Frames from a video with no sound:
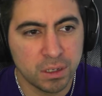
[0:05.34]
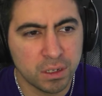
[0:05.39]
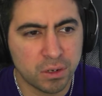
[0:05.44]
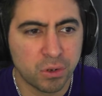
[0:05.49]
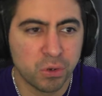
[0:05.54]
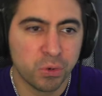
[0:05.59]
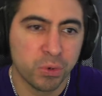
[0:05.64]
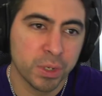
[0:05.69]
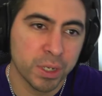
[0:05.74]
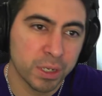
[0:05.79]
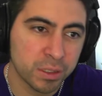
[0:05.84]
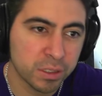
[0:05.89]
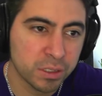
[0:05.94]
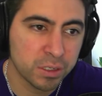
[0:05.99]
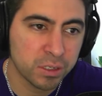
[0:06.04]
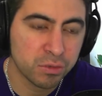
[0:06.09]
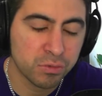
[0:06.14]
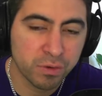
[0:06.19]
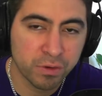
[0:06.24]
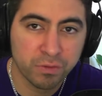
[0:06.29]
quick
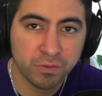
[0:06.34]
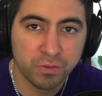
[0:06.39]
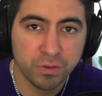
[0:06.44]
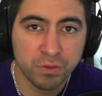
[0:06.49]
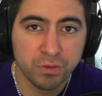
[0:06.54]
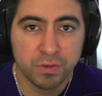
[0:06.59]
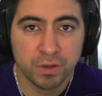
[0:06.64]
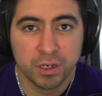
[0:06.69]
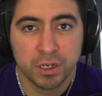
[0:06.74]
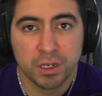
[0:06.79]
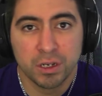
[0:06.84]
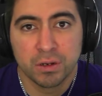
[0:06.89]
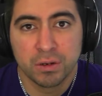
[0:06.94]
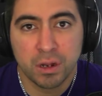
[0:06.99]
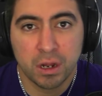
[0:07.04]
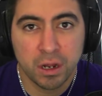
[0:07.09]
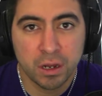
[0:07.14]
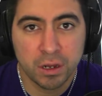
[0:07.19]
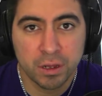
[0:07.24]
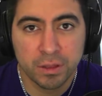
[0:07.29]
little review video
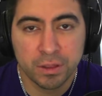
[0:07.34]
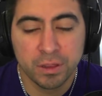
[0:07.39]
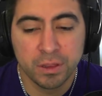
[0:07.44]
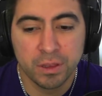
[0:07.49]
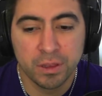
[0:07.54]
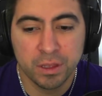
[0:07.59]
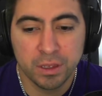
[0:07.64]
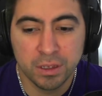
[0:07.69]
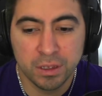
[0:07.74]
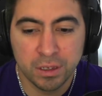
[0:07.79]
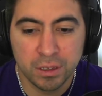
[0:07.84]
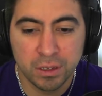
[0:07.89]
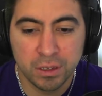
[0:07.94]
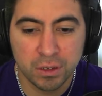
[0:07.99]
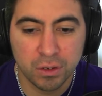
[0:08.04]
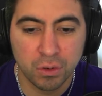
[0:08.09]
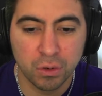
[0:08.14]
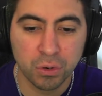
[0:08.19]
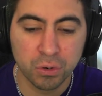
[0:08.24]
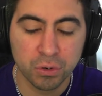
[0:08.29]
on
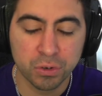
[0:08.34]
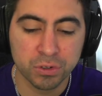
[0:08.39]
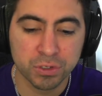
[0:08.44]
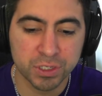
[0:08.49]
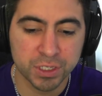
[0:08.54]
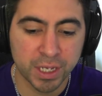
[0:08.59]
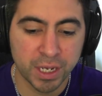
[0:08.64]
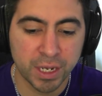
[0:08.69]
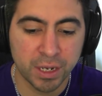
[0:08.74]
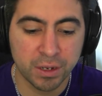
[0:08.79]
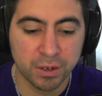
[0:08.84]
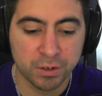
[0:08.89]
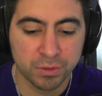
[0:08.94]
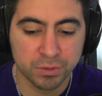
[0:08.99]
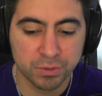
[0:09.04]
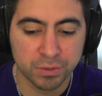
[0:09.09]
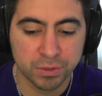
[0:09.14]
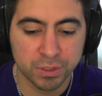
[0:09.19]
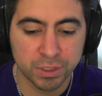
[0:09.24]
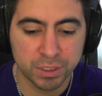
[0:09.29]
the
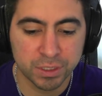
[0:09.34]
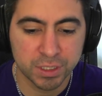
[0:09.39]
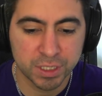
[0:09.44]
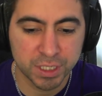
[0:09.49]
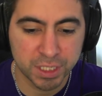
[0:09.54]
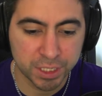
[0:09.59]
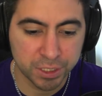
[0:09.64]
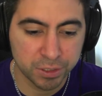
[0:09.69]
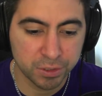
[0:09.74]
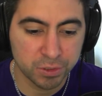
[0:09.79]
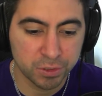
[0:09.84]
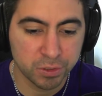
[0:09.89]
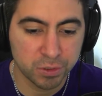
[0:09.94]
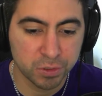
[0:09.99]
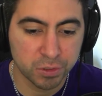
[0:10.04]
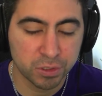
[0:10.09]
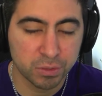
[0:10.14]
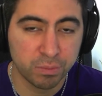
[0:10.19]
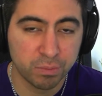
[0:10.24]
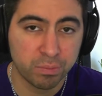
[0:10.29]
Orosound
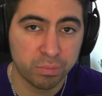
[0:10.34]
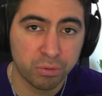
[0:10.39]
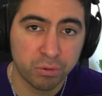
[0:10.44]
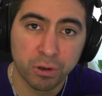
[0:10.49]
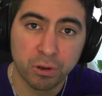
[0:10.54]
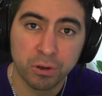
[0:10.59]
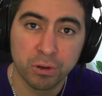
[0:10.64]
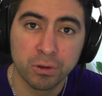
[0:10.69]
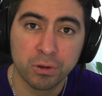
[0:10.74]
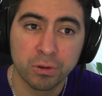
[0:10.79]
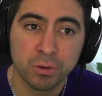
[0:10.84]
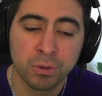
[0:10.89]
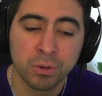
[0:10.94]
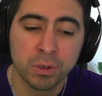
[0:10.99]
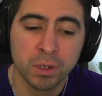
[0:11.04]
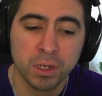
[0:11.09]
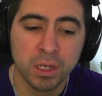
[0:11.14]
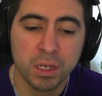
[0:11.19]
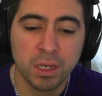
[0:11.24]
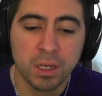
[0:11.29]
Tilde Pro
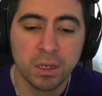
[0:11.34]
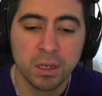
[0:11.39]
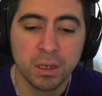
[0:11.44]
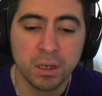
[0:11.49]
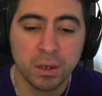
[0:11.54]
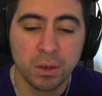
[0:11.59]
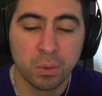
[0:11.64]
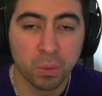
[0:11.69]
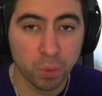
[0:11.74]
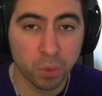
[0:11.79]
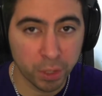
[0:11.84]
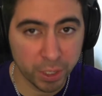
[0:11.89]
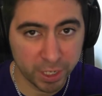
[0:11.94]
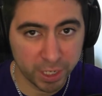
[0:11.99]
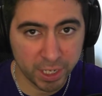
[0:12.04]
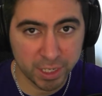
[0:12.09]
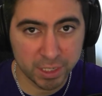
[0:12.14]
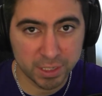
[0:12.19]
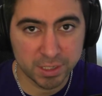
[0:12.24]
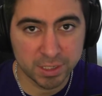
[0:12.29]
work
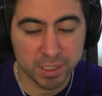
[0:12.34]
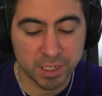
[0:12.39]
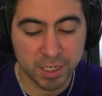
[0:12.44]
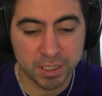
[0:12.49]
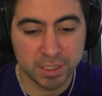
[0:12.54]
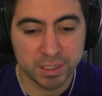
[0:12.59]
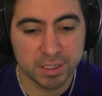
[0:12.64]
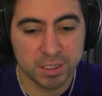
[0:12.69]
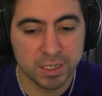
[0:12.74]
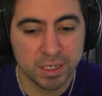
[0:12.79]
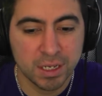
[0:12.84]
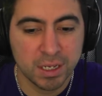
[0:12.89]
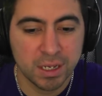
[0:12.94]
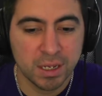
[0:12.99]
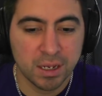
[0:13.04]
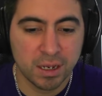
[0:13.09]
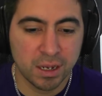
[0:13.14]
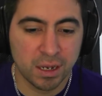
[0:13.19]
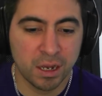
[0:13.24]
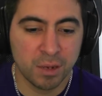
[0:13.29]
headset.
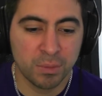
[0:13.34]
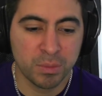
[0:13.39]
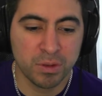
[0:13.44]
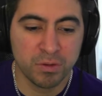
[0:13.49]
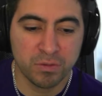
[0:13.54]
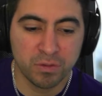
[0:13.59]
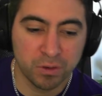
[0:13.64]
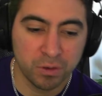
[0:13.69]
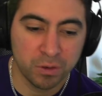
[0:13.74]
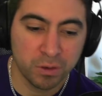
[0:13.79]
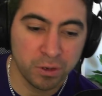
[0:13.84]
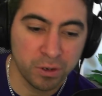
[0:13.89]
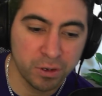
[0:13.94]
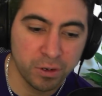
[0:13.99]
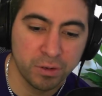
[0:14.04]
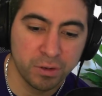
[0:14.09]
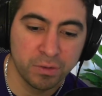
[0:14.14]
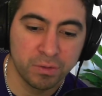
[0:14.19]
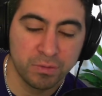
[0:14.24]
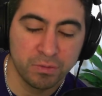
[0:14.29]
And
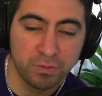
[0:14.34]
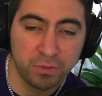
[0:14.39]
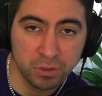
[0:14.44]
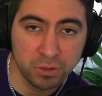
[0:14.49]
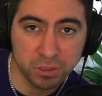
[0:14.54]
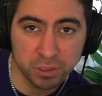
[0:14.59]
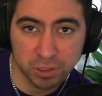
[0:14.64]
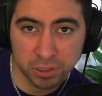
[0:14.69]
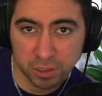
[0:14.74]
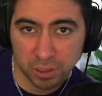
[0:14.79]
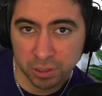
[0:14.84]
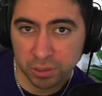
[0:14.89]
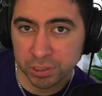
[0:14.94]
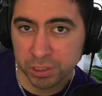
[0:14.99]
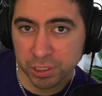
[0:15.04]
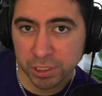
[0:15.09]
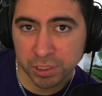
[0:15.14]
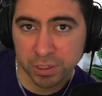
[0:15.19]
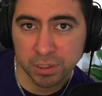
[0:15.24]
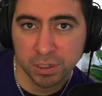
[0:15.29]
for full
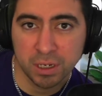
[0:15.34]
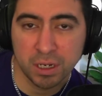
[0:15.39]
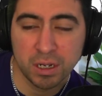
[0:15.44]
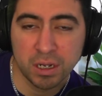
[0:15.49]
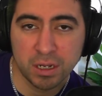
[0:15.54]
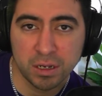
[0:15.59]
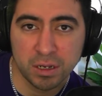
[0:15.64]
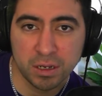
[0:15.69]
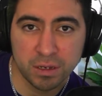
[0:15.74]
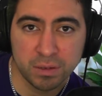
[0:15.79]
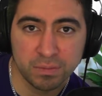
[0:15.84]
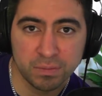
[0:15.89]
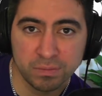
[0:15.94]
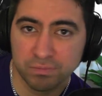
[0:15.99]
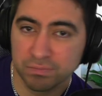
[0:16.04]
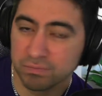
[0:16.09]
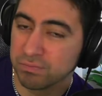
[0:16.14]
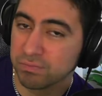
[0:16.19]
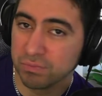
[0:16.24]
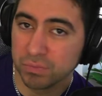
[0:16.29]
disclosure, I
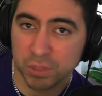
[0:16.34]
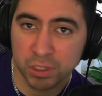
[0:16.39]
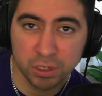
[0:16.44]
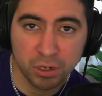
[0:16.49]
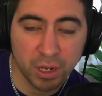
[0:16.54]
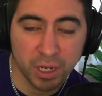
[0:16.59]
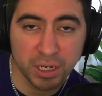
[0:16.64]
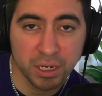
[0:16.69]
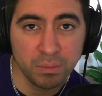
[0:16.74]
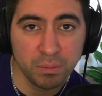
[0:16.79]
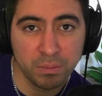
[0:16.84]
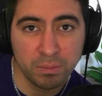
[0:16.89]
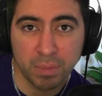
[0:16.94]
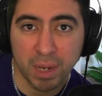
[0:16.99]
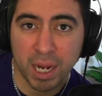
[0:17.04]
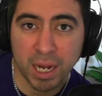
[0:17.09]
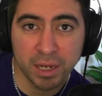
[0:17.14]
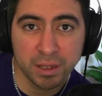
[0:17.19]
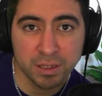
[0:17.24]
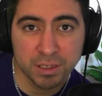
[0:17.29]
didn't
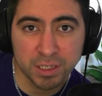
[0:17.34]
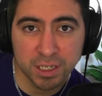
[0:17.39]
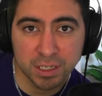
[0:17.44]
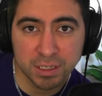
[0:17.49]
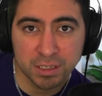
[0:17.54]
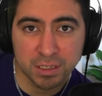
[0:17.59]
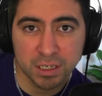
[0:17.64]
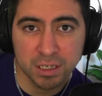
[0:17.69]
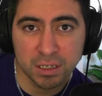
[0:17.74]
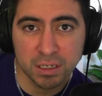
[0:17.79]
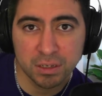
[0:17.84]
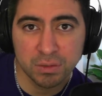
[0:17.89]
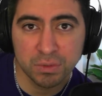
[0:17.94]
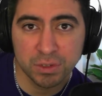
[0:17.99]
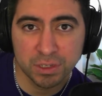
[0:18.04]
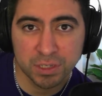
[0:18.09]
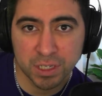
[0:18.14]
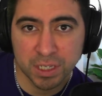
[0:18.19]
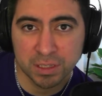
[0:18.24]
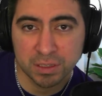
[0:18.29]
buy this headset. It
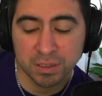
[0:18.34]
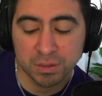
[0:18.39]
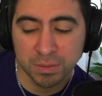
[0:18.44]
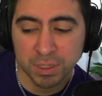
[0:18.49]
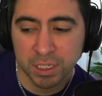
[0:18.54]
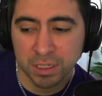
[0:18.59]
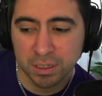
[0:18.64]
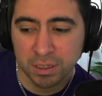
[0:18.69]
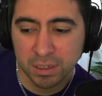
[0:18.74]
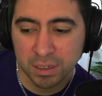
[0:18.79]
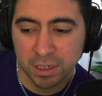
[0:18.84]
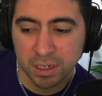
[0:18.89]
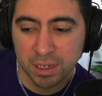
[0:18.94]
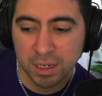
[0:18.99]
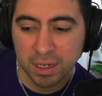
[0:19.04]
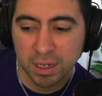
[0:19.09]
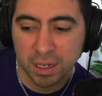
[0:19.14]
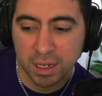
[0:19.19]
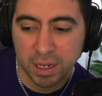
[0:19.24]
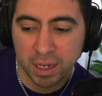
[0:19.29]
was sent to me,
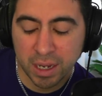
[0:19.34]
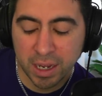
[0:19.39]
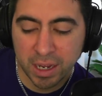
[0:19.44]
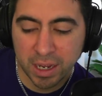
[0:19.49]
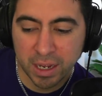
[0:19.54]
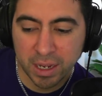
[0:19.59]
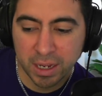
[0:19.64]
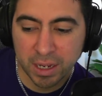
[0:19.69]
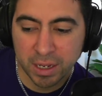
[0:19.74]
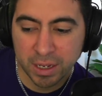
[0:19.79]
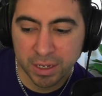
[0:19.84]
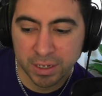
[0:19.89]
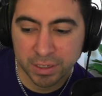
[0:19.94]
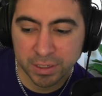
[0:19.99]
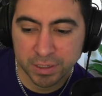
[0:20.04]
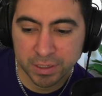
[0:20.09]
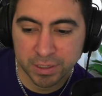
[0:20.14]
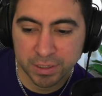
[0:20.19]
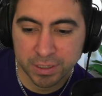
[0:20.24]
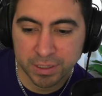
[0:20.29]

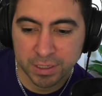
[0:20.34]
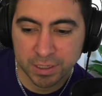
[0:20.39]
and